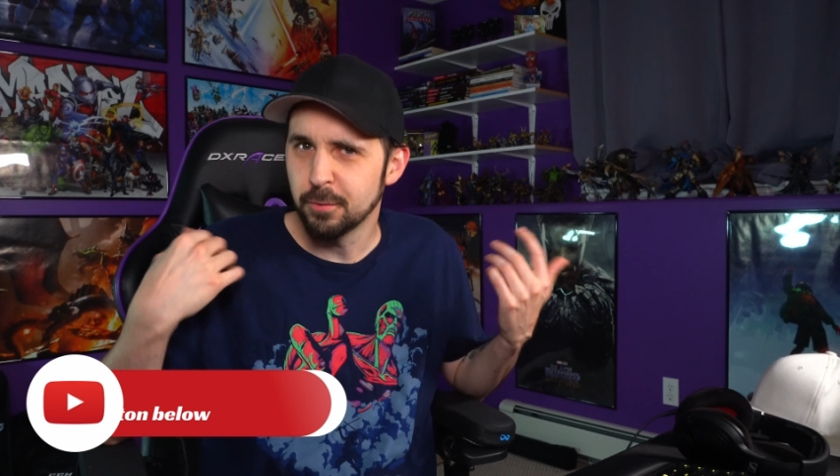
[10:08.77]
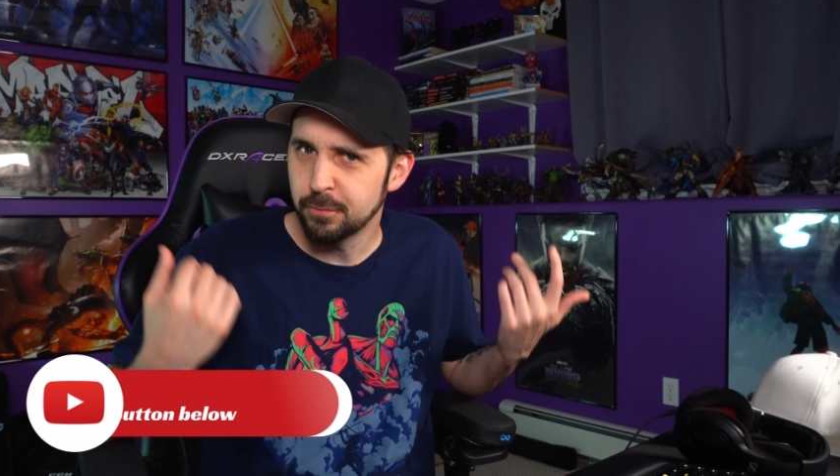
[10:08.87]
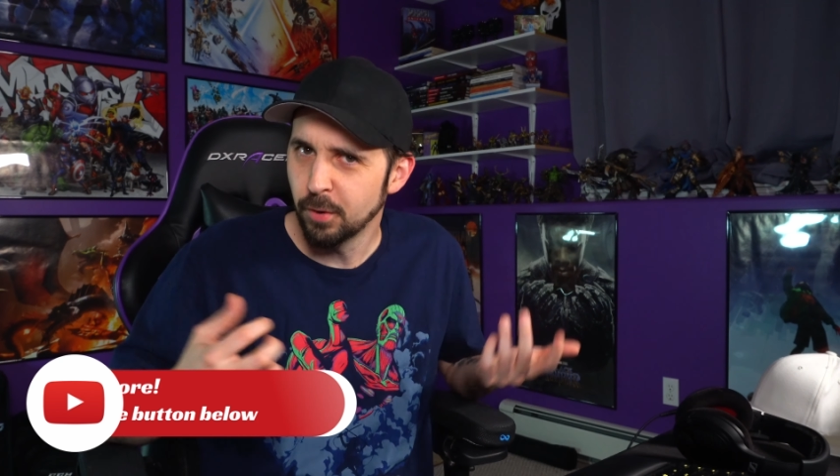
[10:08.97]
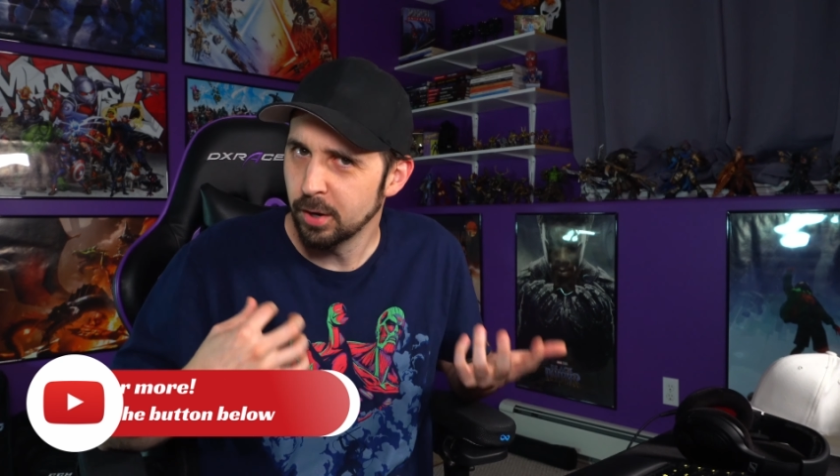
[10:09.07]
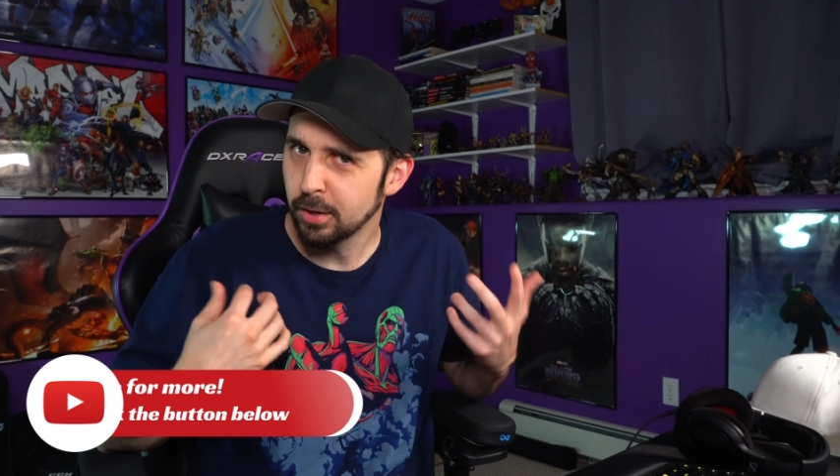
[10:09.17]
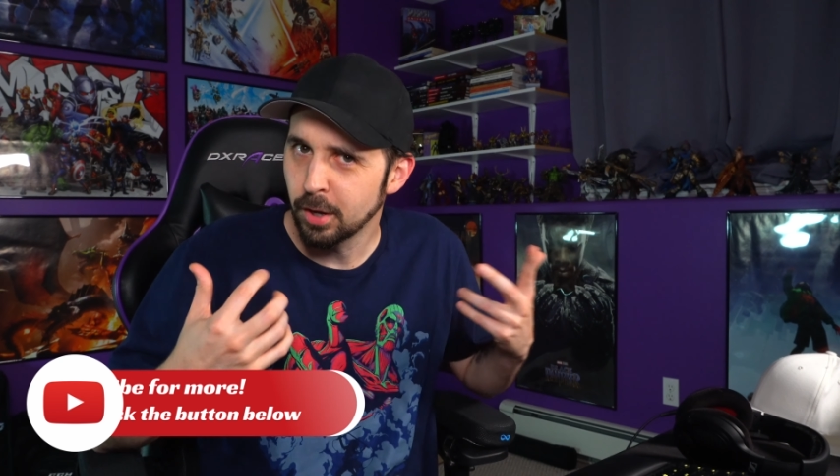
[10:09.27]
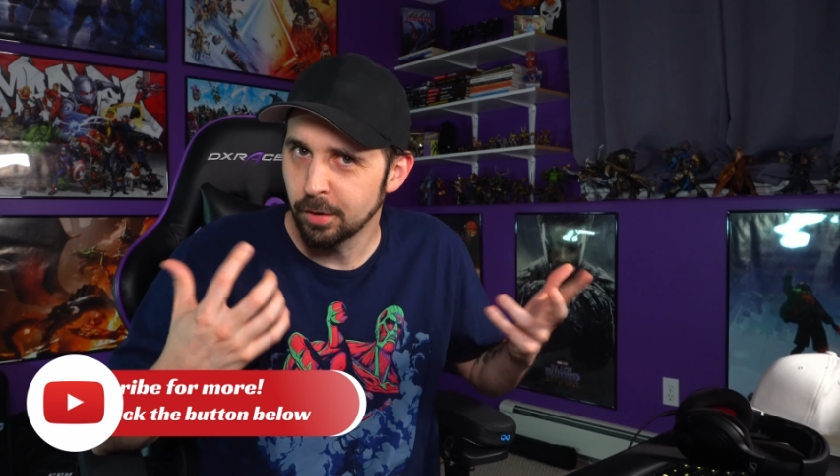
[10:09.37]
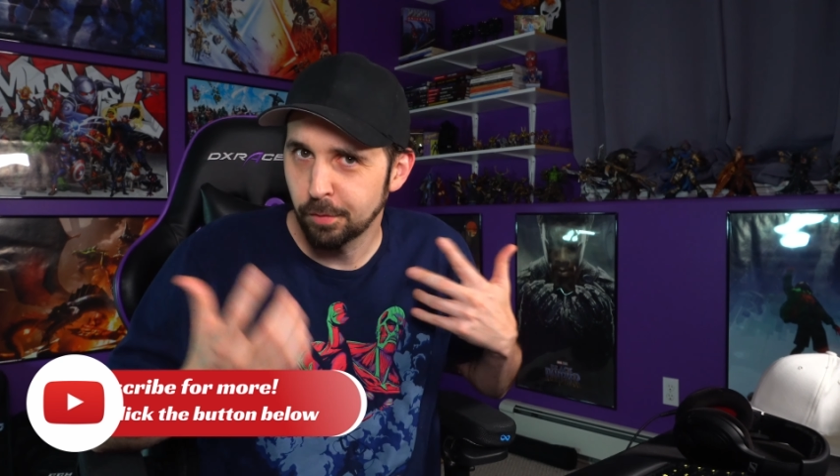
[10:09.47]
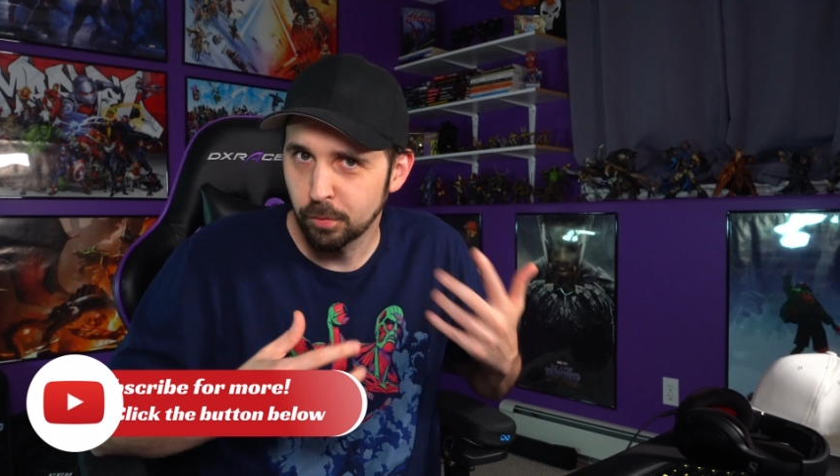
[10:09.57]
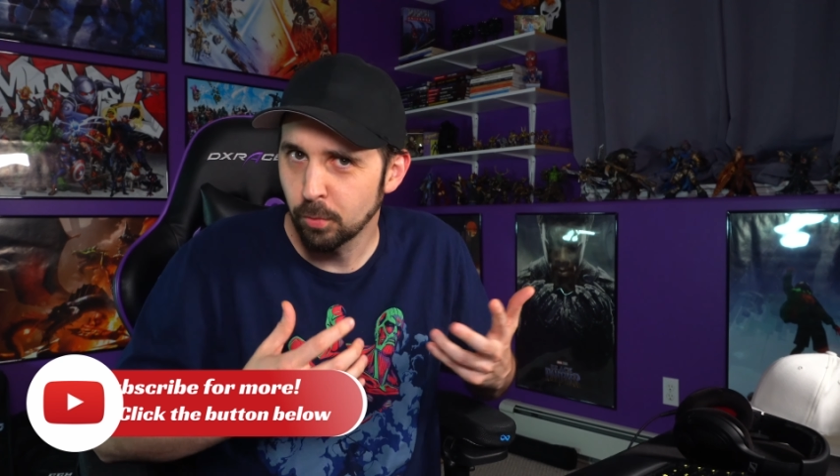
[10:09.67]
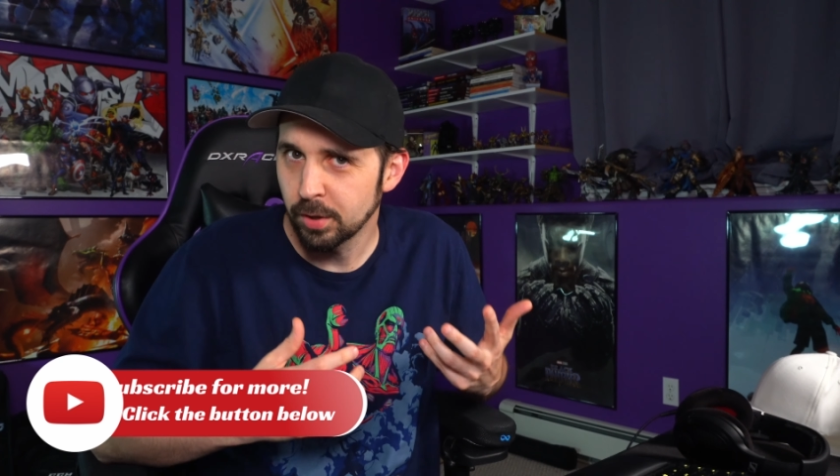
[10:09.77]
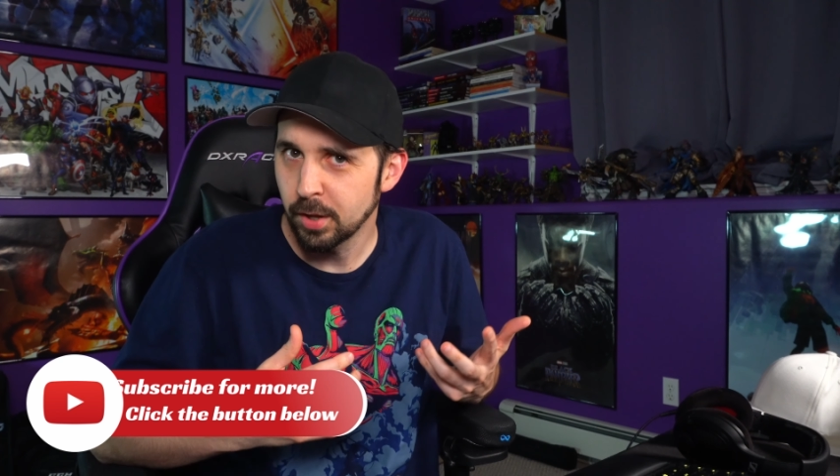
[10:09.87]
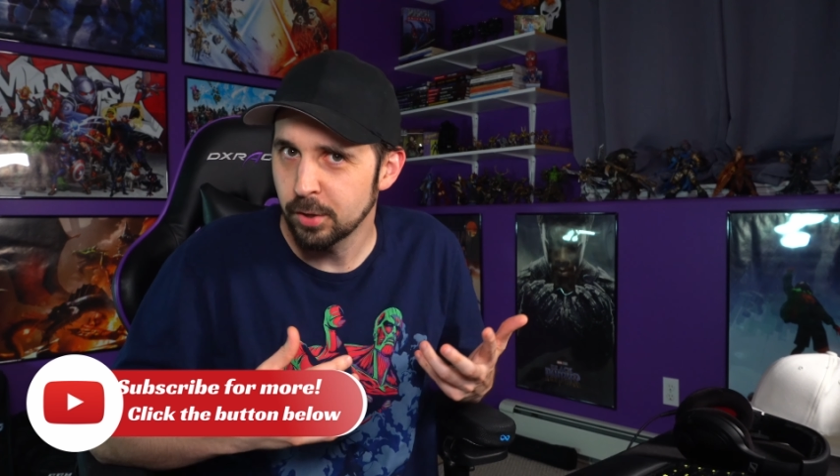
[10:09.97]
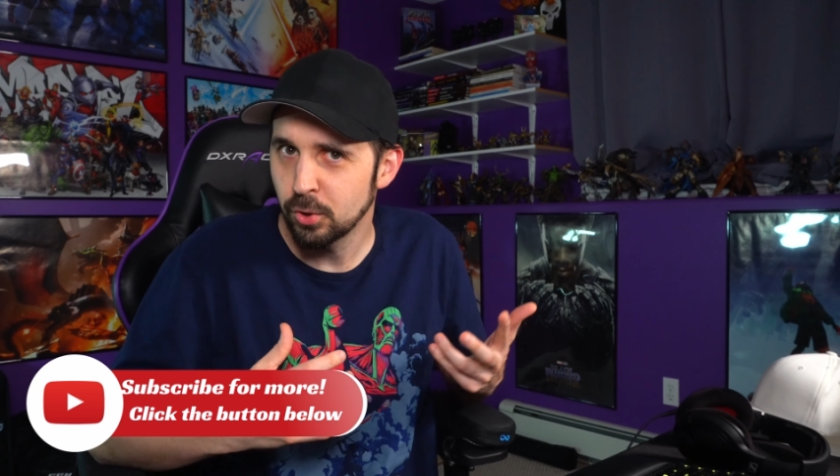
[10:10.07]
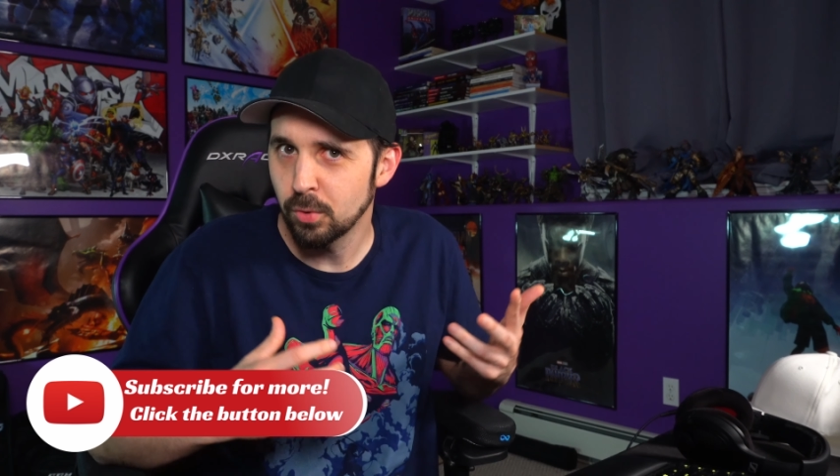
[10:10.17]
fun kind of
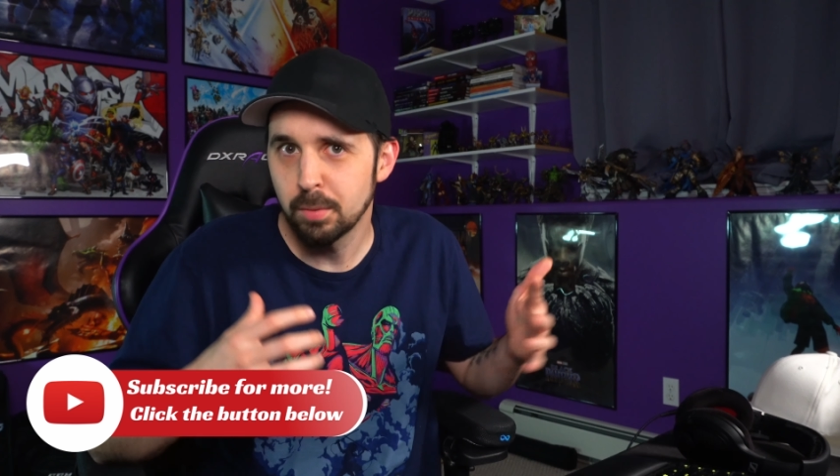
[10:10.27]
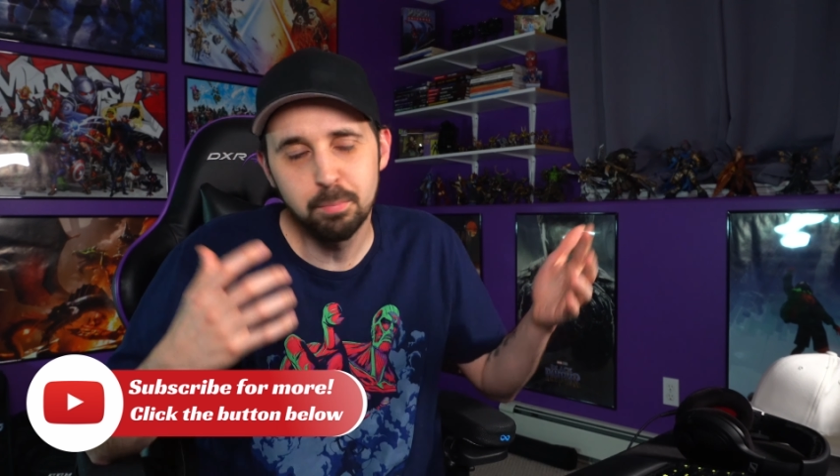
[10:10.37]
storyline to it,